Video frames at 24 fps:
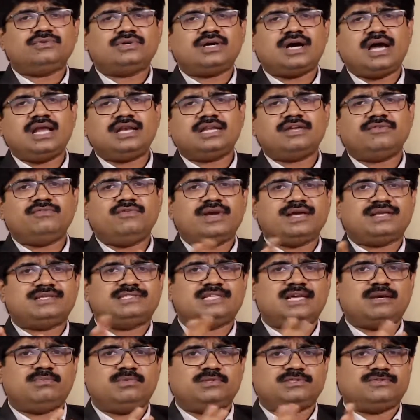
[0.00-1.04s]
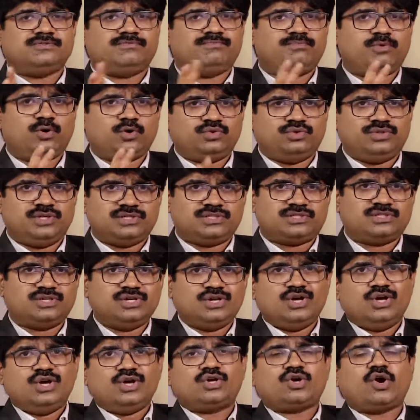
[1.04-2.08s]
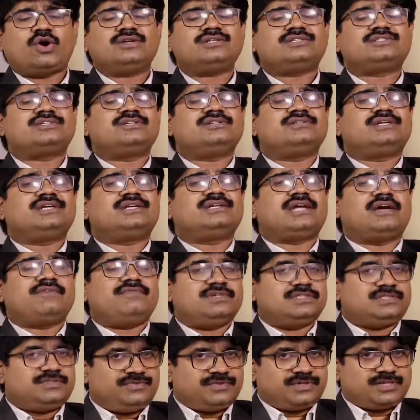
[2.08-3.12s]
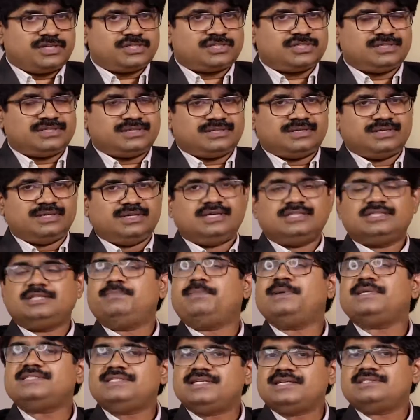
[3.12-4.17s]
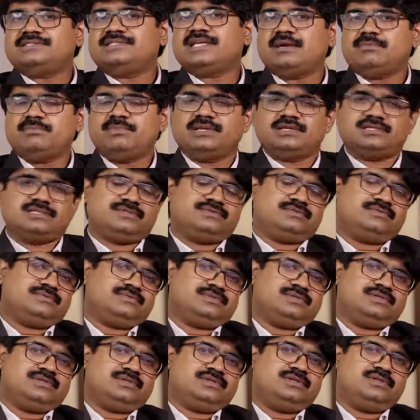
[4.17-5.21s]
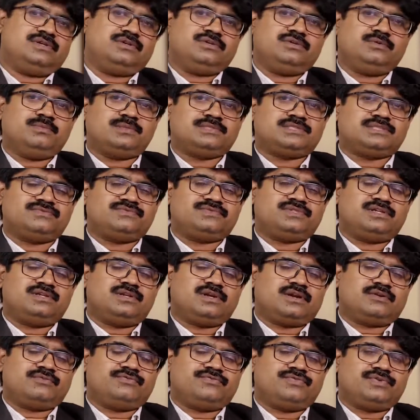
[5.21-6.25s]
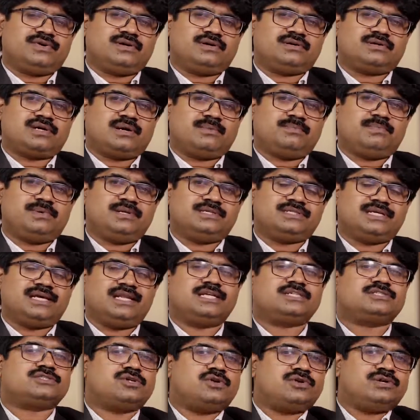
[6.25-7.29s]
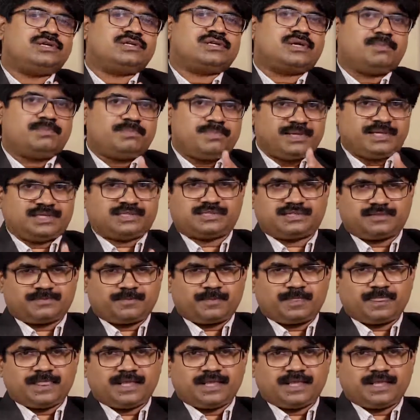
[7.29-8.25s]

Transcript: I'll give you examples of both these. Concentric diversification. The best example is, you must have seen a lot of companies, electronic companies.